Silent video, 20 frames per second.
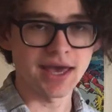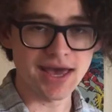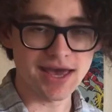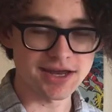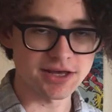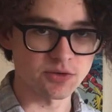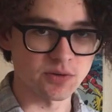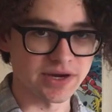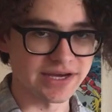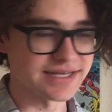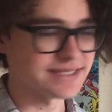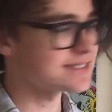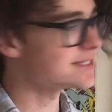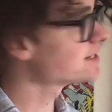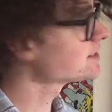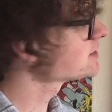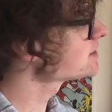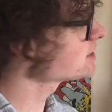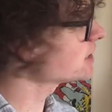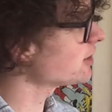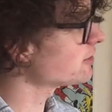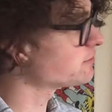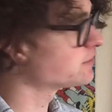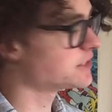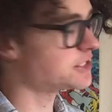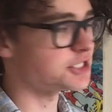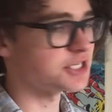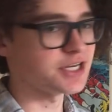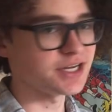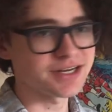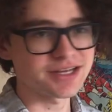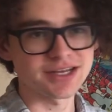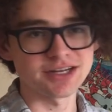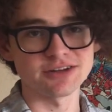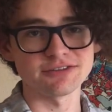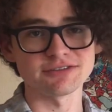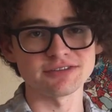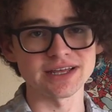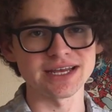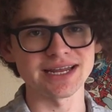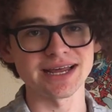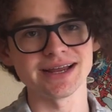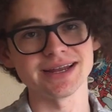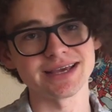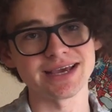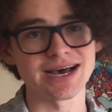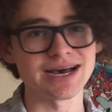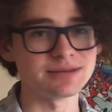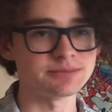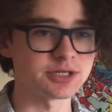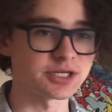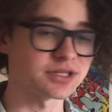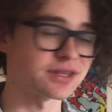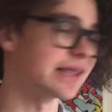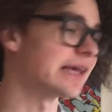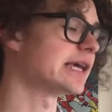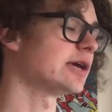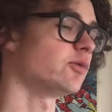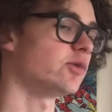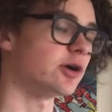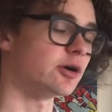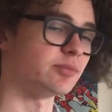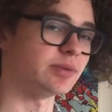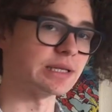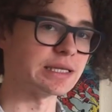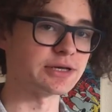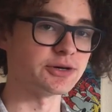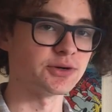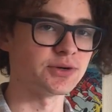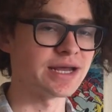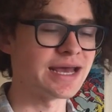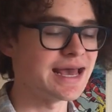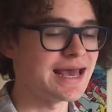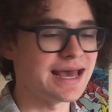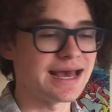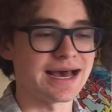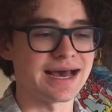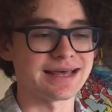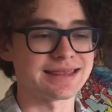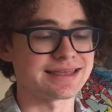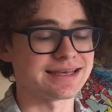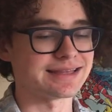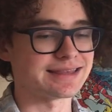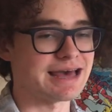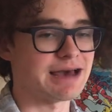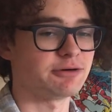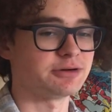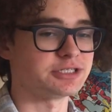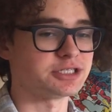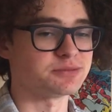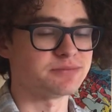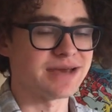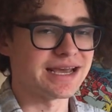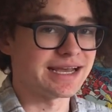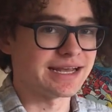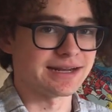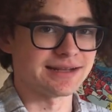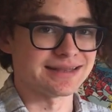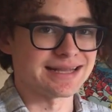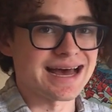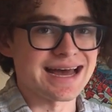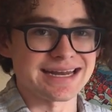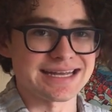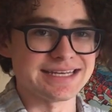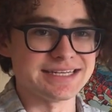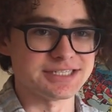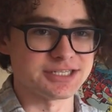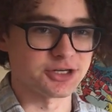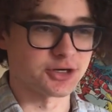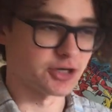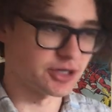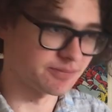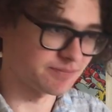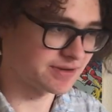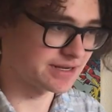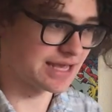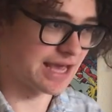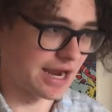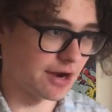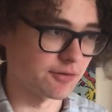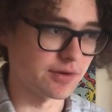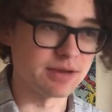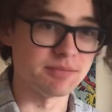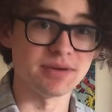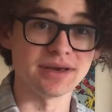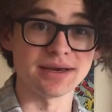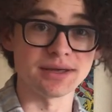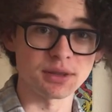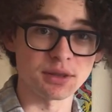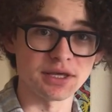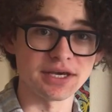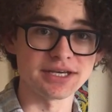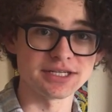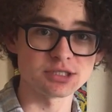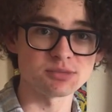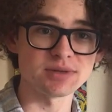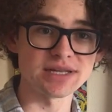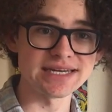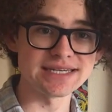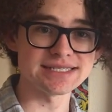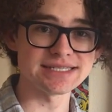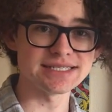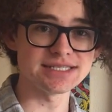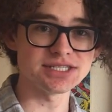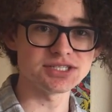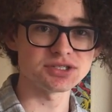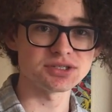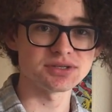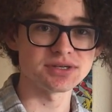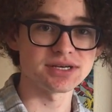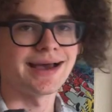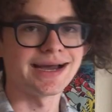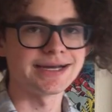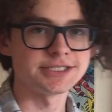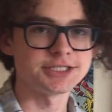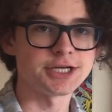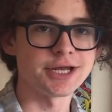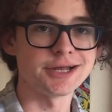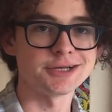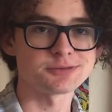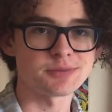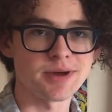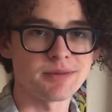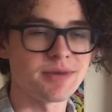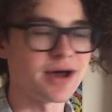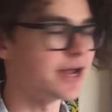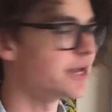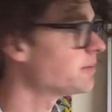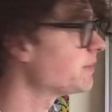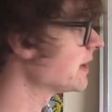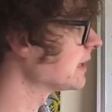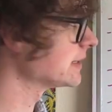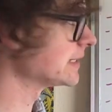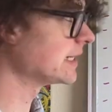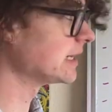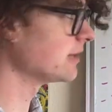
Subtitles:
Anyways, Soft Machine can deflate any object like it were a balloon. I think that would just make it a lot easier to carry big things places. I changed my mind about